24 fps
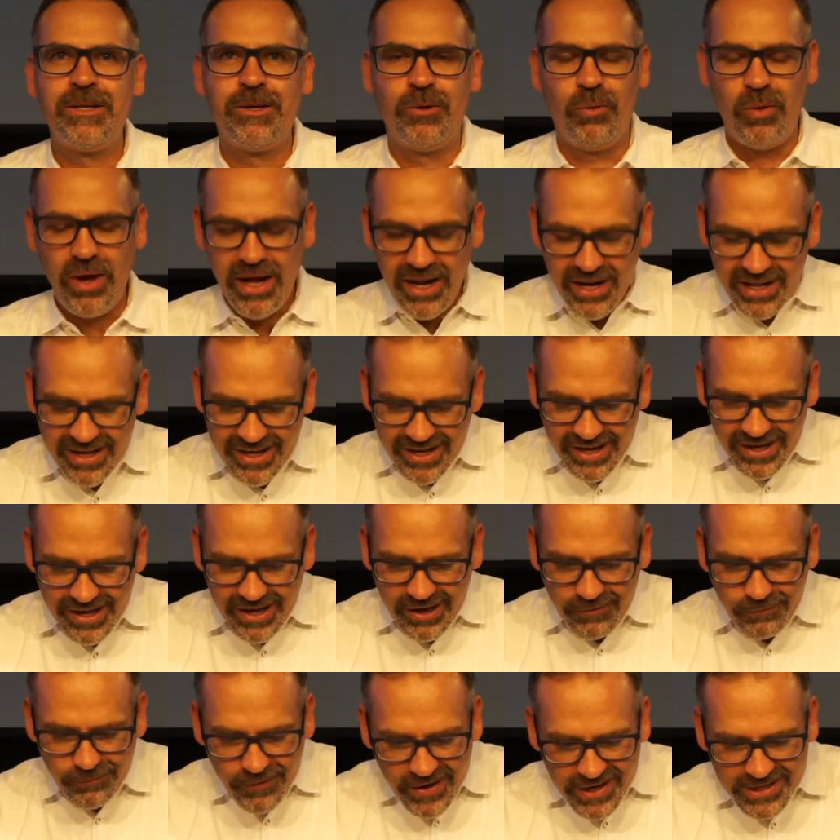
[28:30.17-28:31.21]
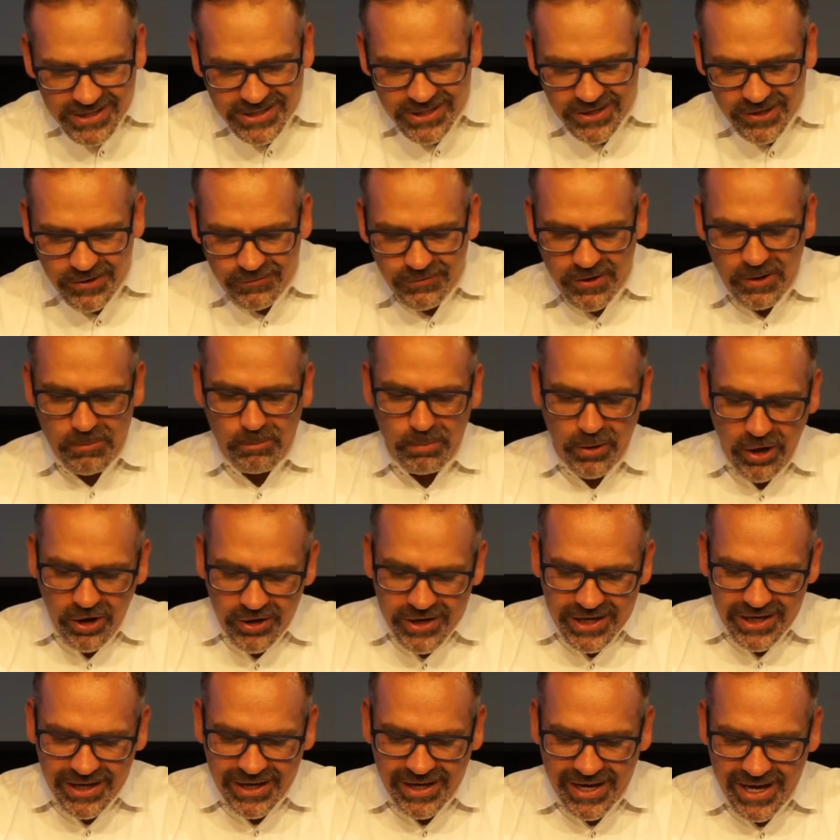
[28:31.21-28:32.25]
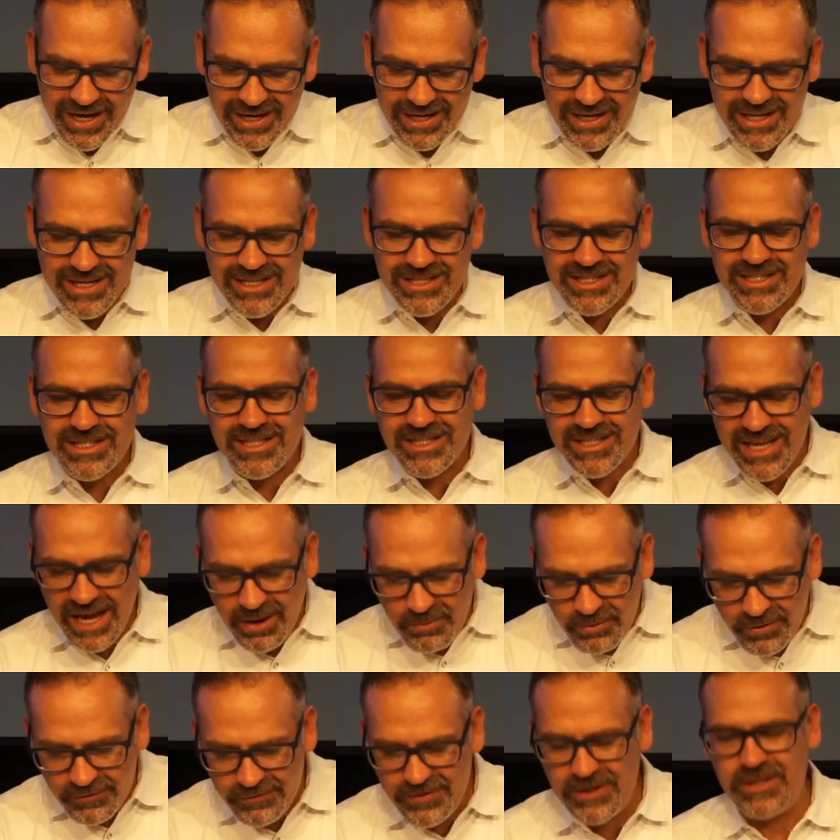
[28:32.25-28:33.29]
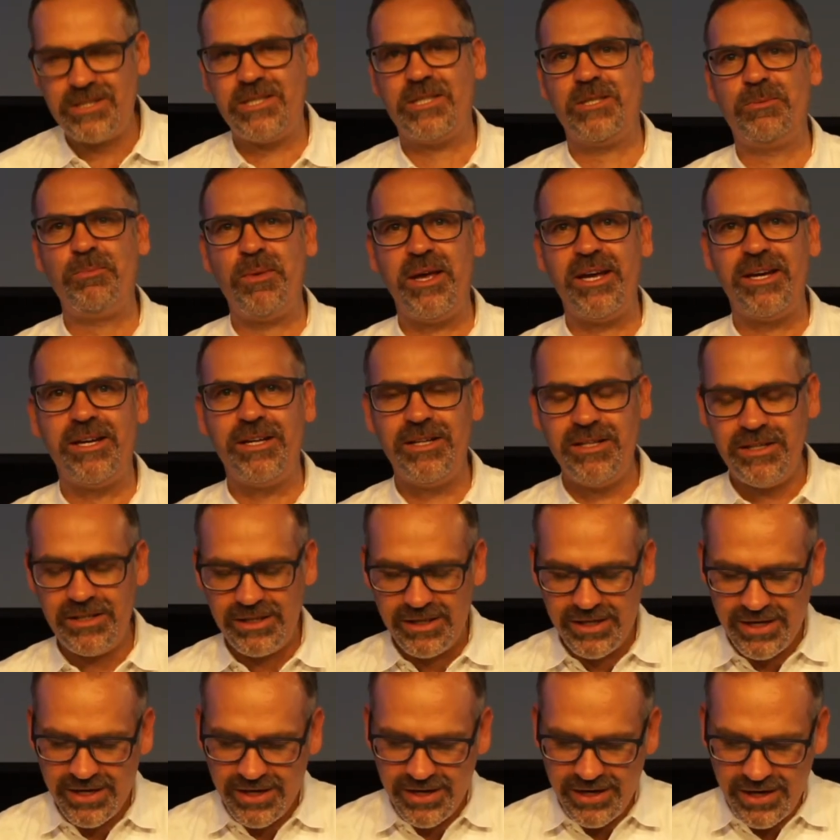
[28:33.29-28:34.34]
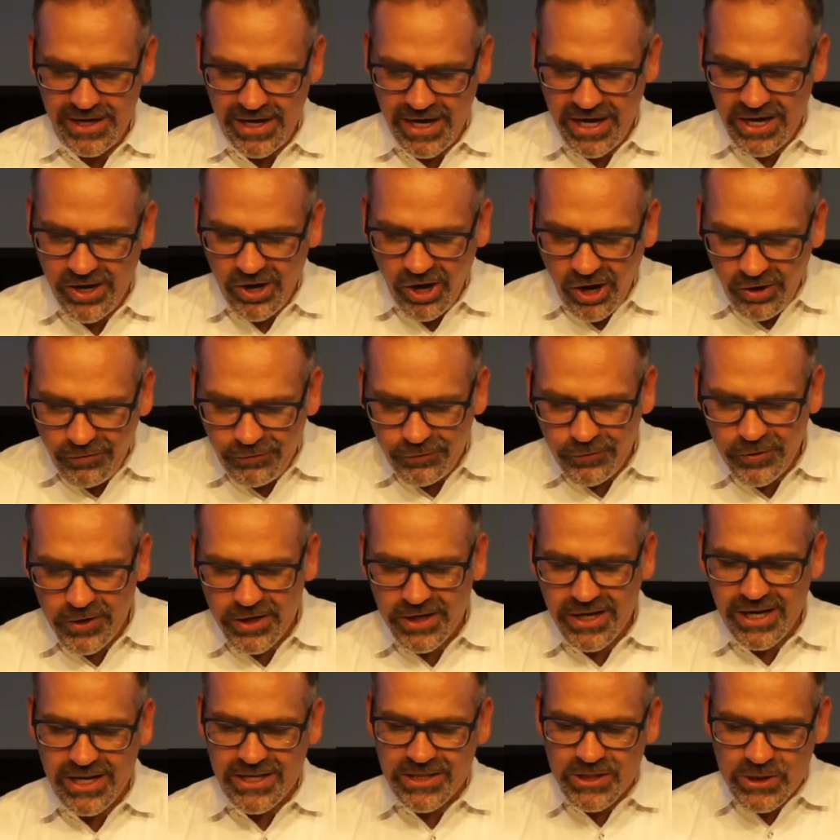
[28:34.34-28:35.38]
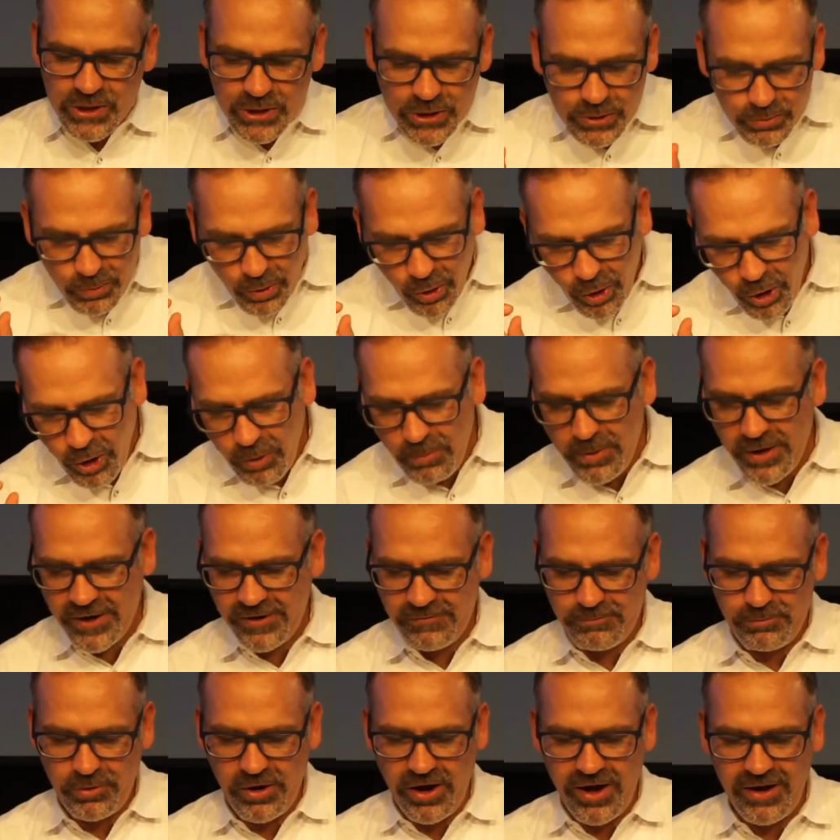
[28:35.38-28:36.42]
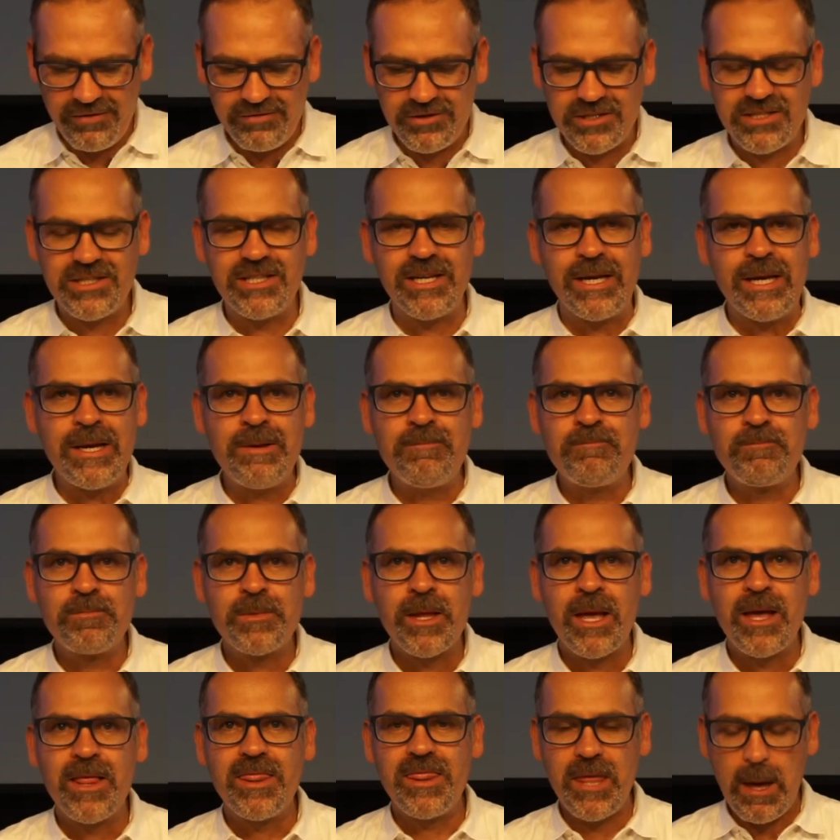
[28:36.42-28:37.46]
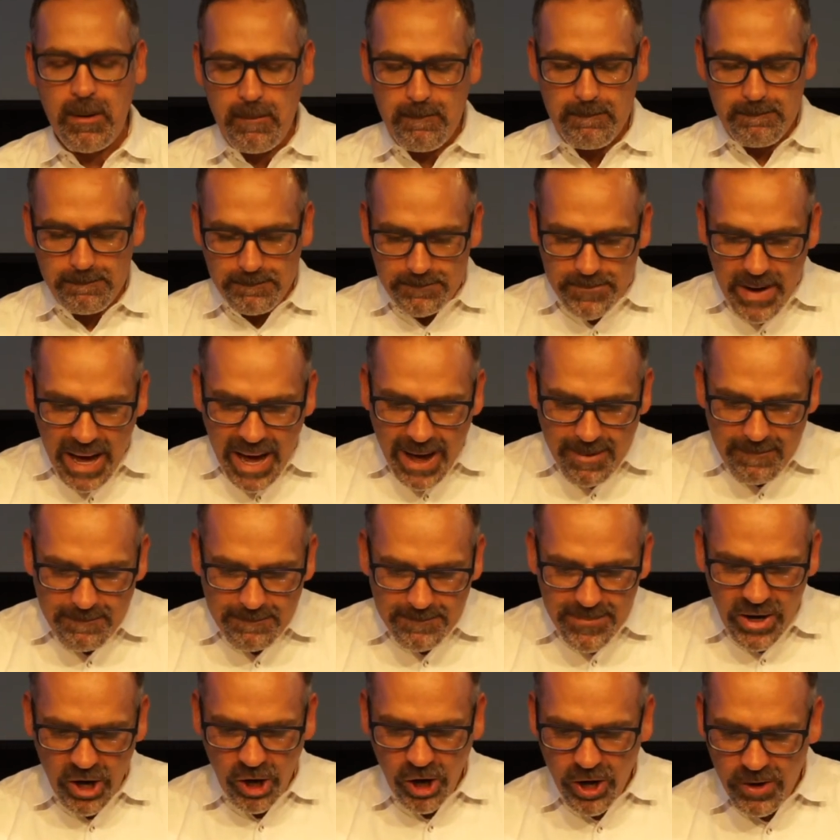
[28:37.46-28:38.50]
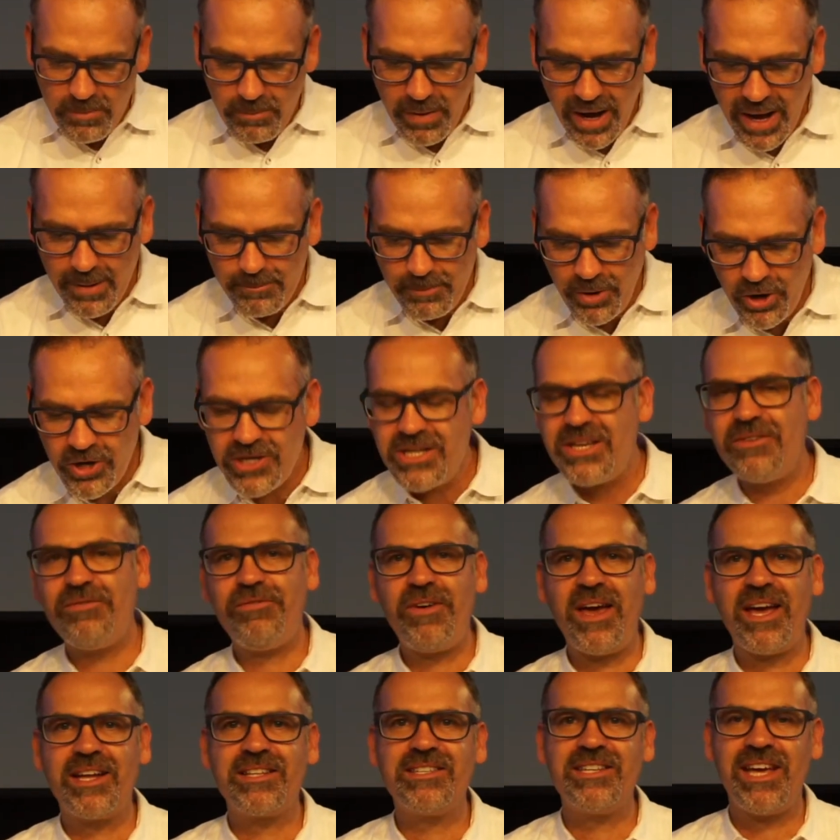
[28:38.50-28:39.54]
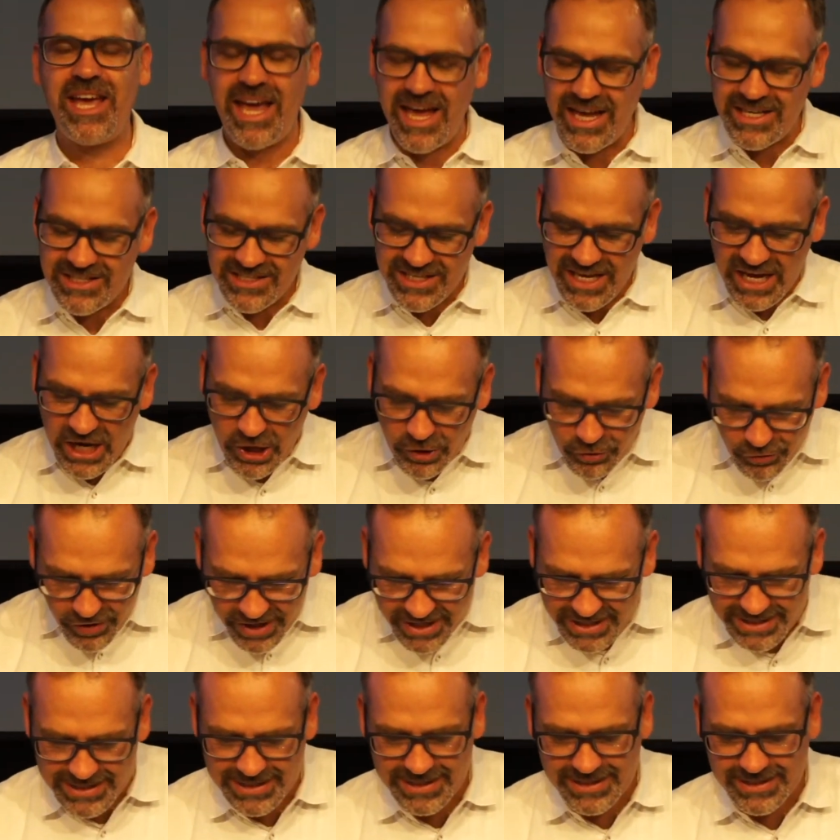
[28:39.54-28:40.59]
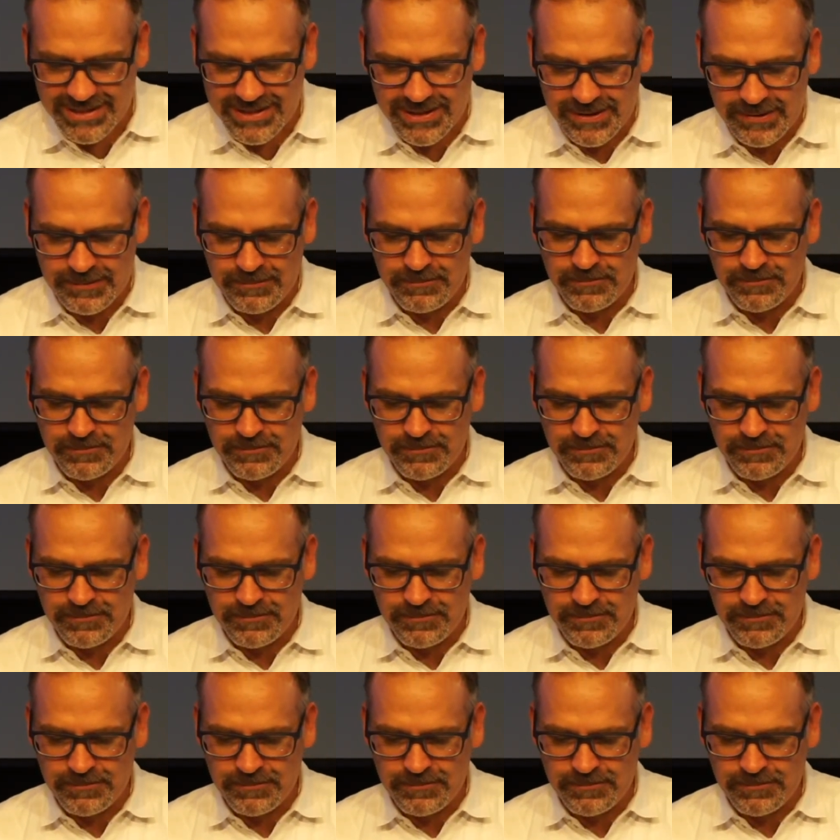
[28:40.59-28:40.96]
While effective in blocking at least some of the smell and offering a small bit of privacy, the bum on my body factor has increased,